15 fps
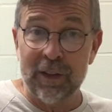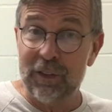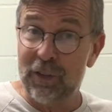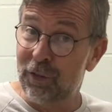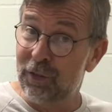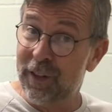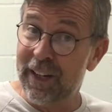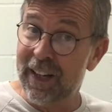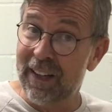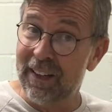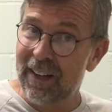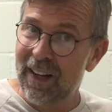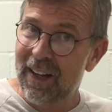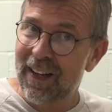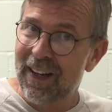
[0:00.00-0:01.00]
forget,
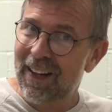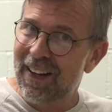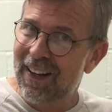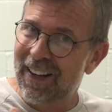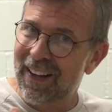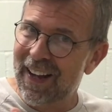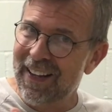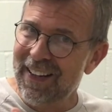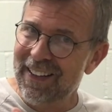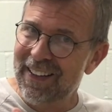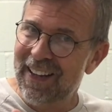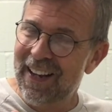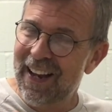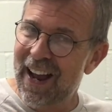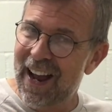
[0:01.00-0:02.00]
like
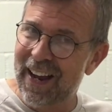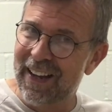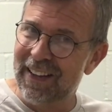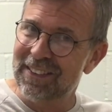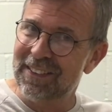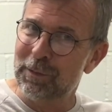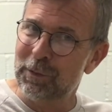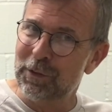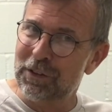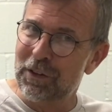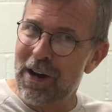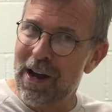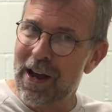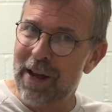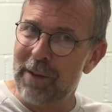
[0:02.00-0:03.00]
and
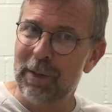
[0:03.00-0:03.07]
subscribe.